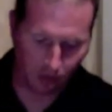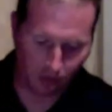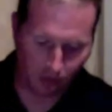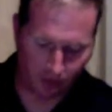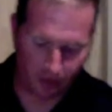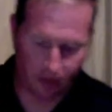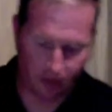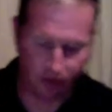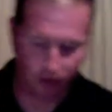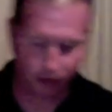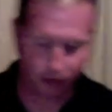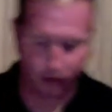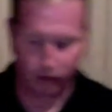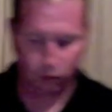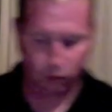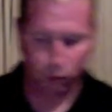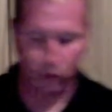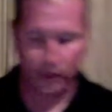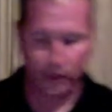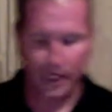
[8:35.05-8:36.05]
the endurance
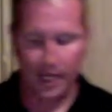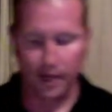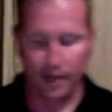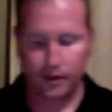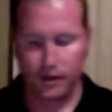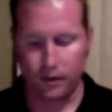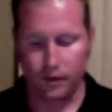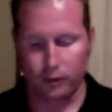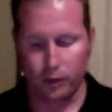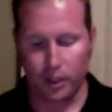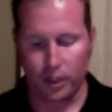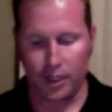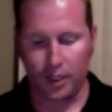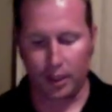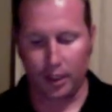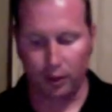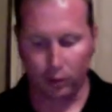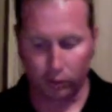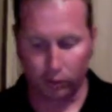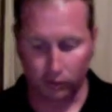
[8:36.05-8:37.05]
workouts and running
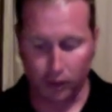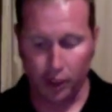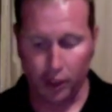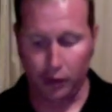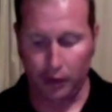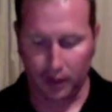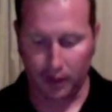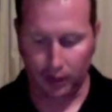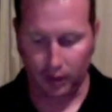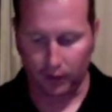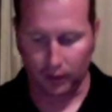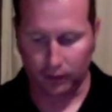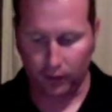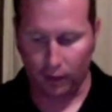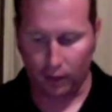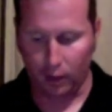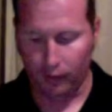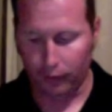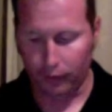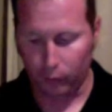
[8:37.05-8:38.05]
and rowing
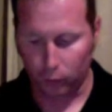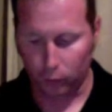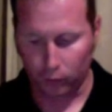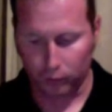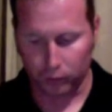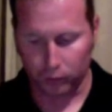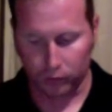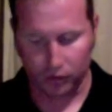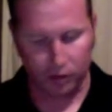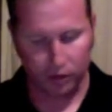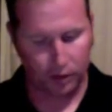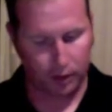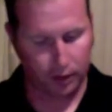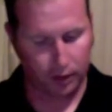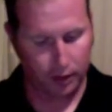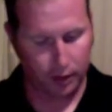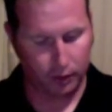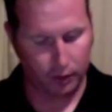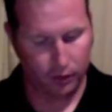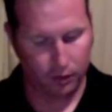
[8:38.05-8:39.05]
involved, one will start to
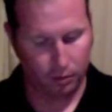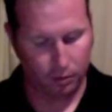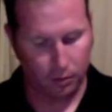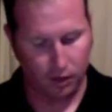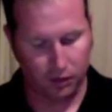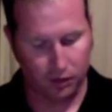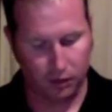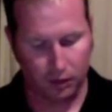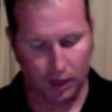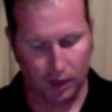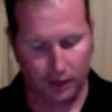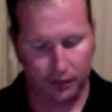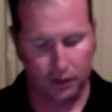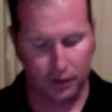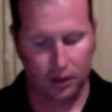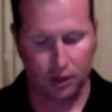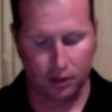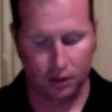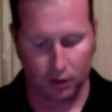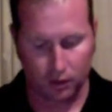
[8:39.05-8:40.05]
notice the muscle
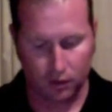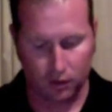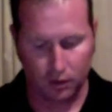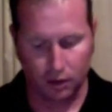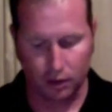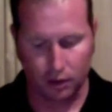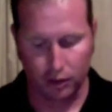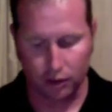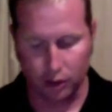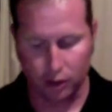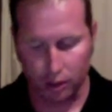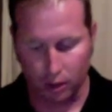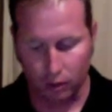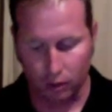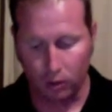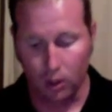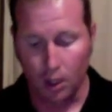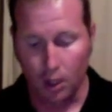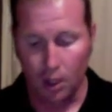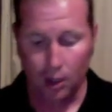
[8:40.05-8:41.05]
definition starting to show
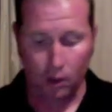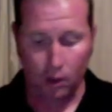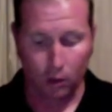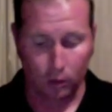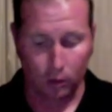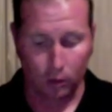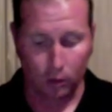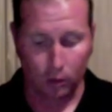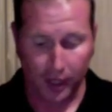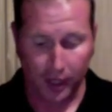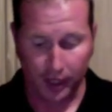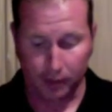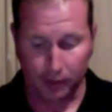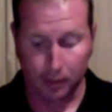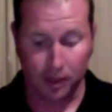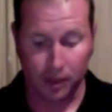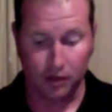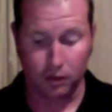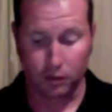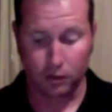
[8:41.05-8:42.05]
or body
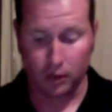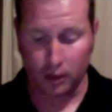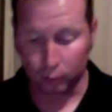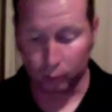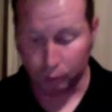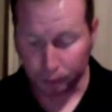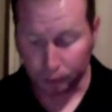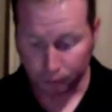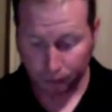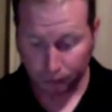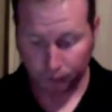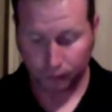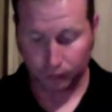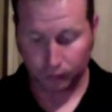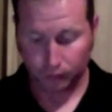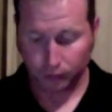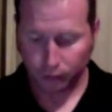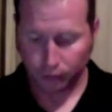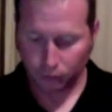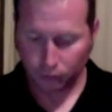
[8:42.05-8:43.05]
muscle tone.
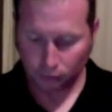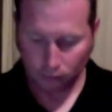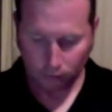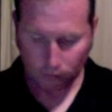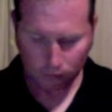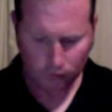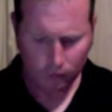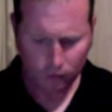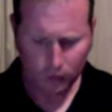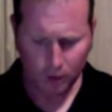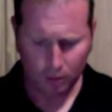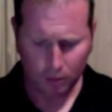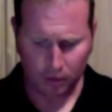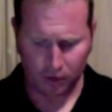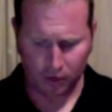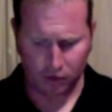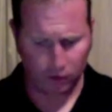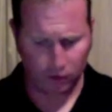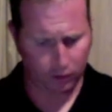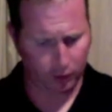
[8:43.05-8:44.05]

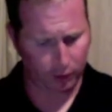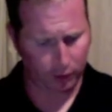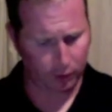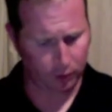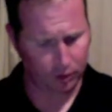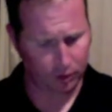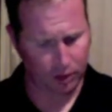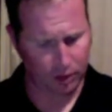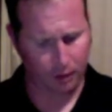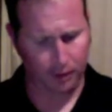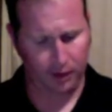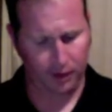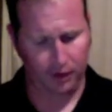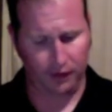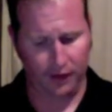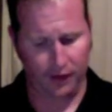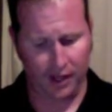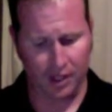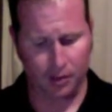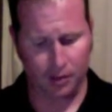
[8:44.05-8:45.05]
Muscle toning will come at a
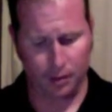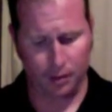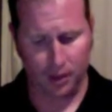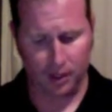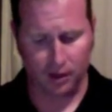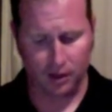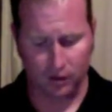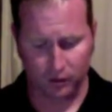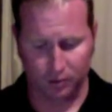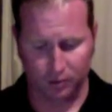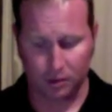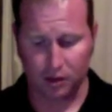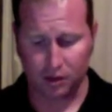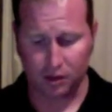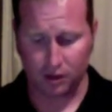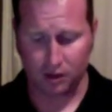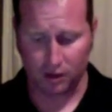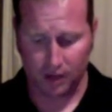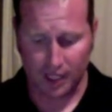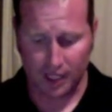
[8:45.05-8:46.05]
fast pace if a person
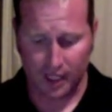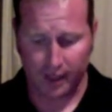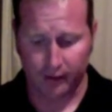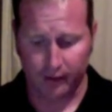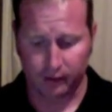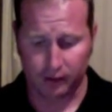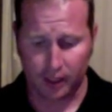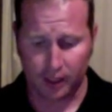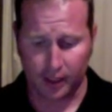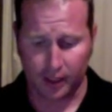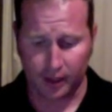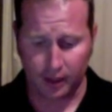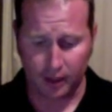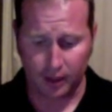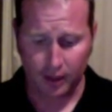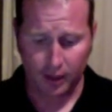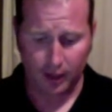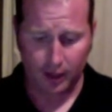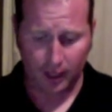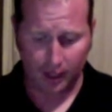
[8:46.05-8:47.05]
is dieting right
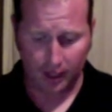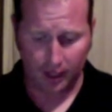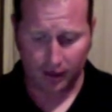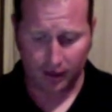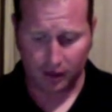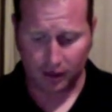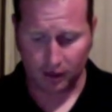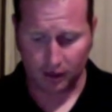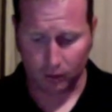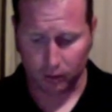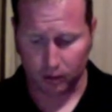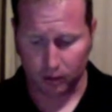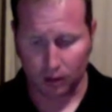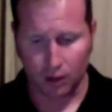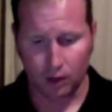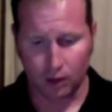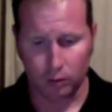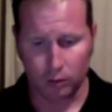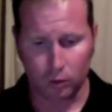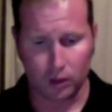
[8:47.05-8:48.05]
and they stick with the
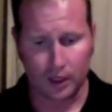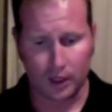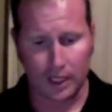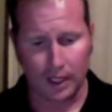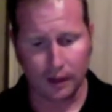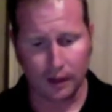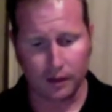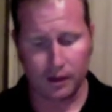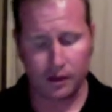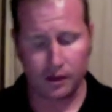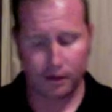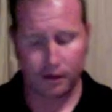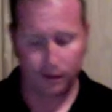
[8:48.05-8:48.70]
hard workouts.